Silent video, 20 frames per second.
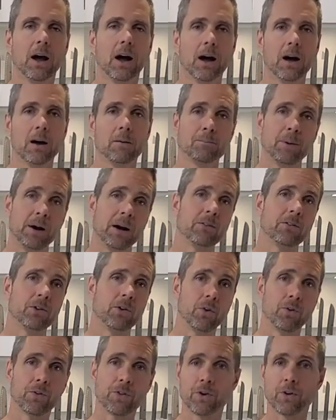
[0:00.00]
Um, but you
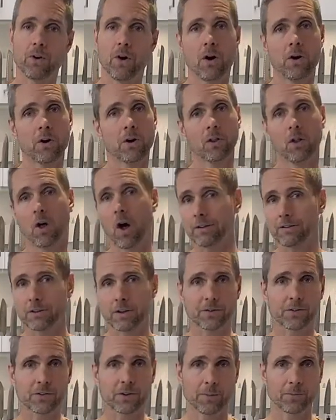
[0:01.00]
know, there are lots of
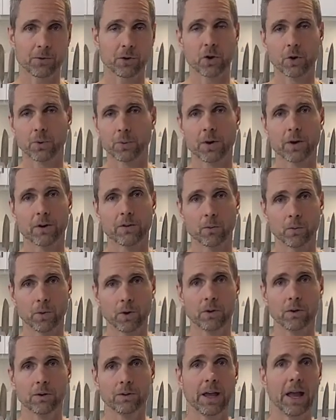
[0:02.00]
different types of cookware in the
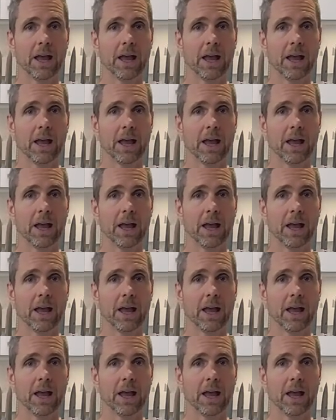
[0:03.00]
world,